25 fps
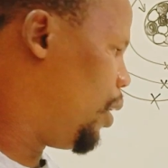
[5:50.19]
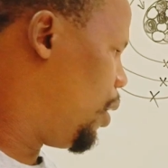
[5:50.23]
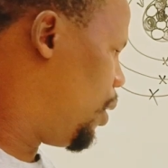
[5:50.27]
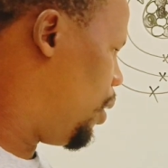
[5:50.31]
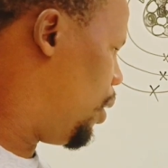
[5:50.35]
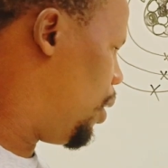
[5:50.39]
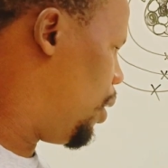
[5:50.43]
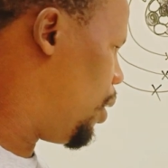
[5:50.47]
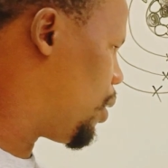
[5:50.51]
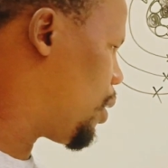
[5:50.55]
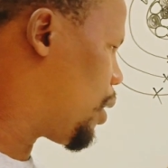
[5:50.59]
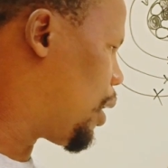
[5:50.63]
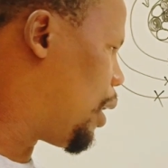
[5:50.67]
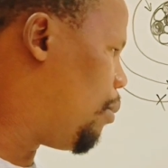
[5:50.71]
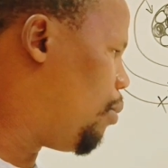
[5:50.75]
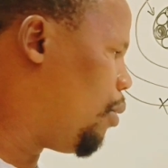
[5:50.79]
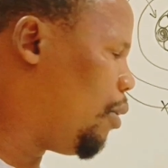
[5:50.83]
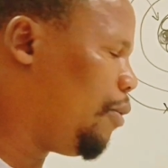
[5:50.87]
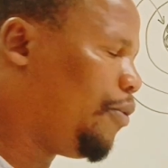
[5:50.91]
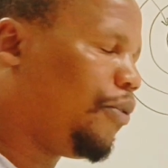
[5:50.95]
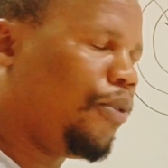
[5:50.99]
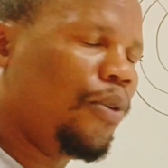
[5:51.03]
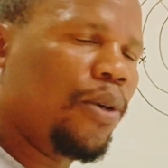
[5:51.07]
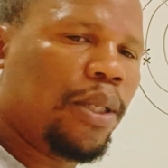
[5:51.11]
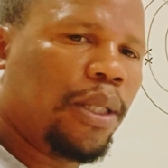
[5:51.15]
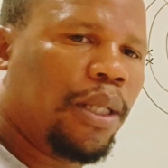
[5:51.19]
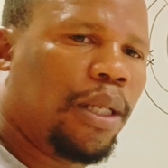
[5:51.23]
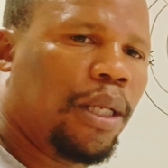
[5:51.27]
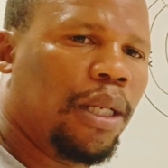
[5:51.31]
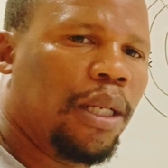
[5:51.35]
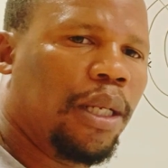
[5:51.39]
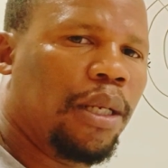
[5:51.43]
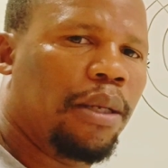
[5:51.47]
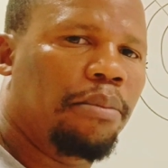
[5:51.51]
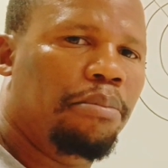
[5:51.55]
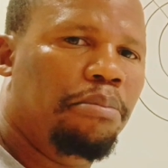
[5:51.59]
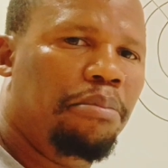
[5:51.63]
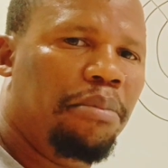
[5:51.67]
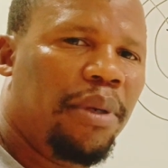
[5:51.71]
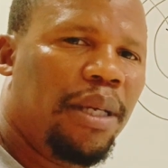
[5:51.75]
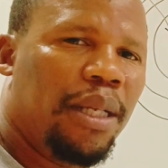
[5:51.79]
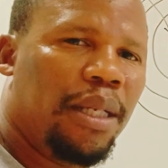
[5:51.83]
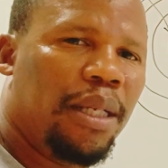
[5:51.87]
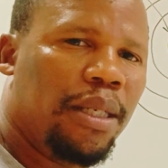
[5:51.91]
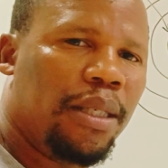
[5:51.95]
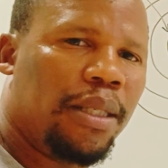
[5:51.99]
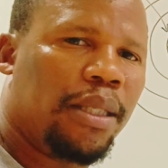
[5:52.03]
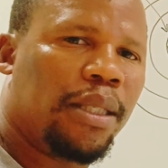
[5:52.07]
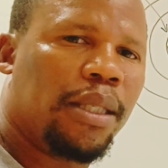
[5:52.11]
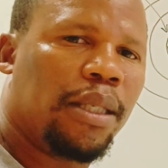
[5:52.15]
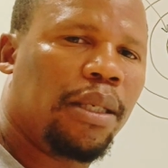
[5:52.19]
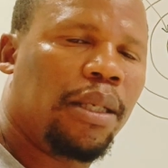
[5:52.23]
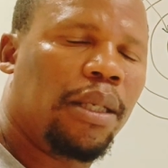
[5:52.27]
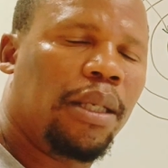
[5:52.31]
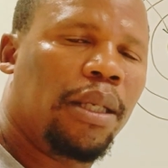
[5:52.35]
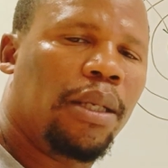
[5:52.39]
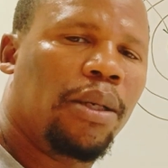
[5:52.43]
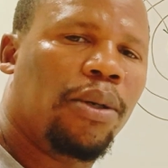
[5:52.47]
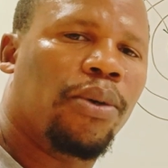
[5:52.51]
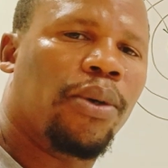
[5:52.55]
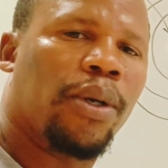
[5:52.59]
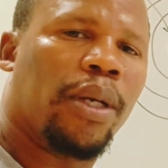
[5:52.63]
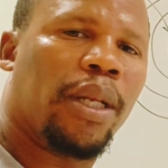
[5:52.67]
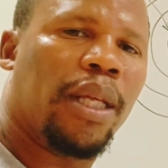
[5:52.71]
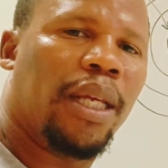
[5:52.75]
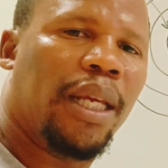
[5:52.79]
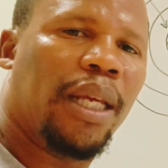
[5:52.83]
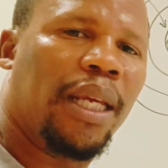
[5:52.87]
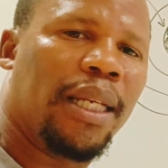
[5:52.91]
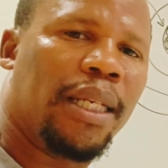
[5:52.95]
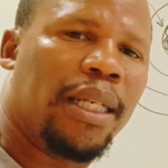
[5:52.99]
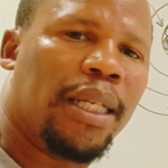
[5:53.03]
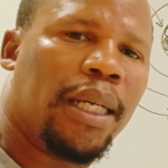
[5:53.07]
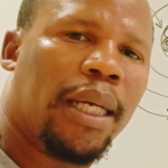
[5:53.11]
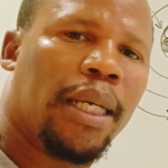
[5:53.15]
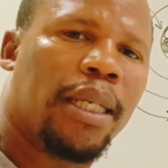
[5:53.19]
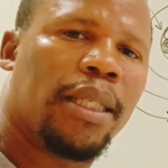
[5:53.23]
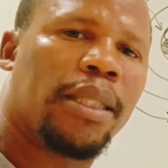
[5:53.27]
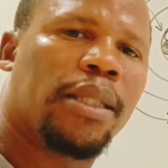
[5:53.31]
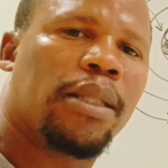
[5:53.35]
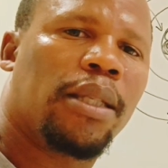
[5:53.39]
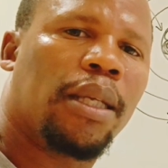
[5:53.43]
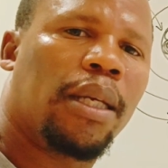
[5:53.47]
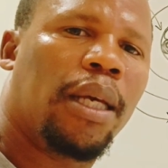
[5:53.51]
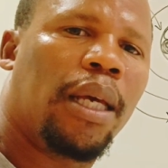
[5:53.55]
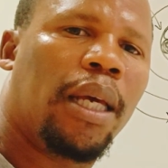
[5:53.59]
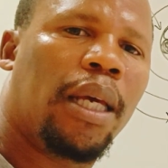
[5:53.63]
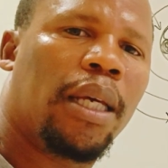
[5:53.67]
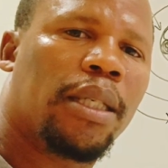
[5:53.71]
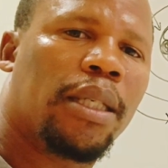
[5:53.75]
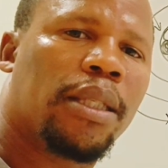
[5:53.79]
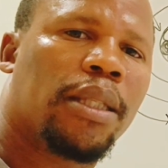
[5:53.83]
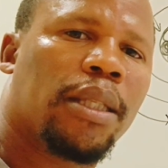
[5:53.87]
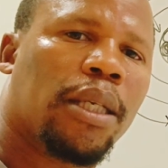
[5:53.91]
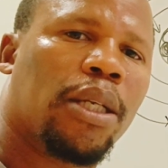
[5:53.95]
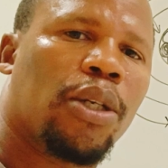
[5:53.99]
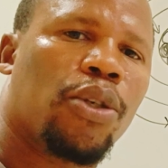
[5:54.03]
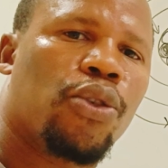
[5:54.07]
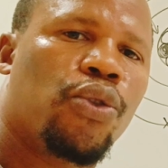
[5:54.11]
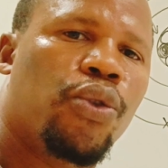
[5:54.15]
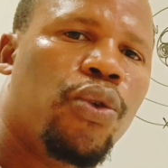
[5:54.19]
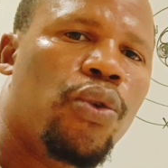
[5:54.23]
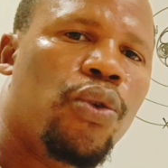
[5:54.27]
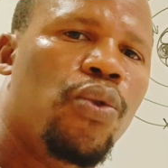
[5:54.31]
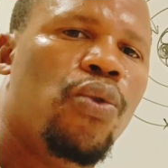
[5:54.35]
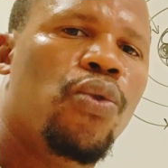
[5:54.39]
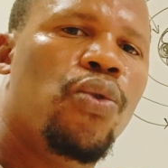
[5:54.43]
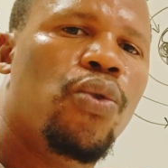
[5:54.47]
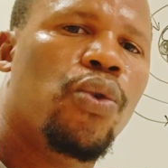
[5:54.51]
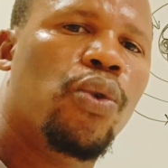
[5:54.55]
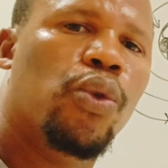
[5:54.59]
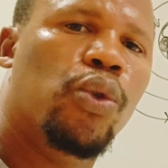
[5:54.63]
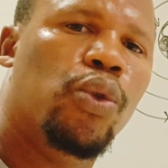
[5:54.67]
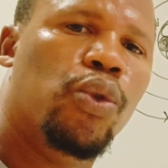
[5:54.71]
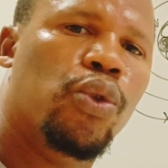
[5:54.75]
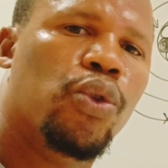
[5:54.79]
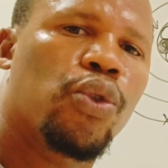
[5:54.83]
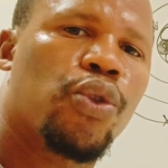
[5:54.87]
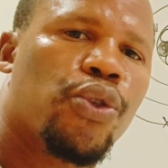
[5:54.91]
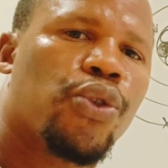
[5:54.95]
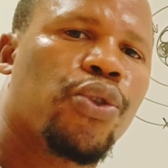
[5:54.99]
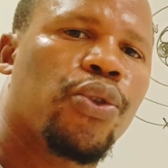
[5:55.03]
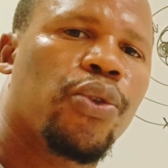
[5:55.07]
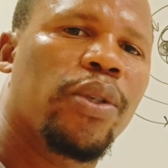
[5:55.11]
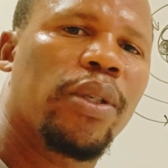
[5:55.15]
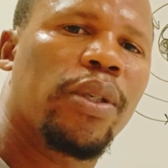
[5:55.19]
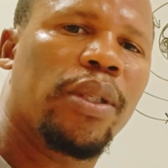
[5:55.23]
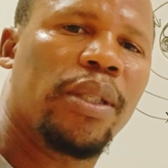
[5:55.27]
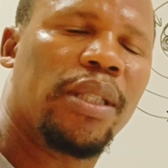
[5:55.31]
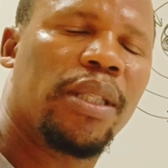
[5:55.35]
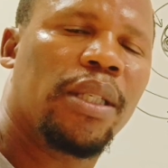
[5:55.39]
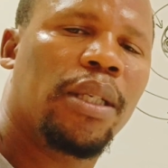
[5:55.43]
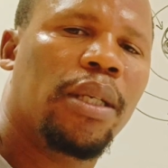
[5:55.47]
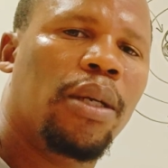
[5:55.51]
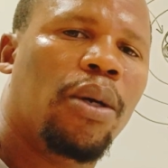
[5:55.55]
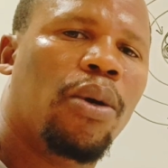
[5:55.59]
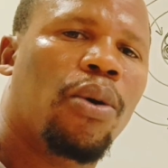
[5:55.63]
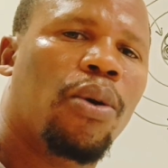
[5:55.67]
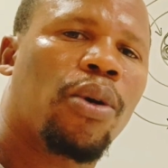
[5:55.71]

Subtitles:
This carbon 14 means for it has extra 2 neutrons.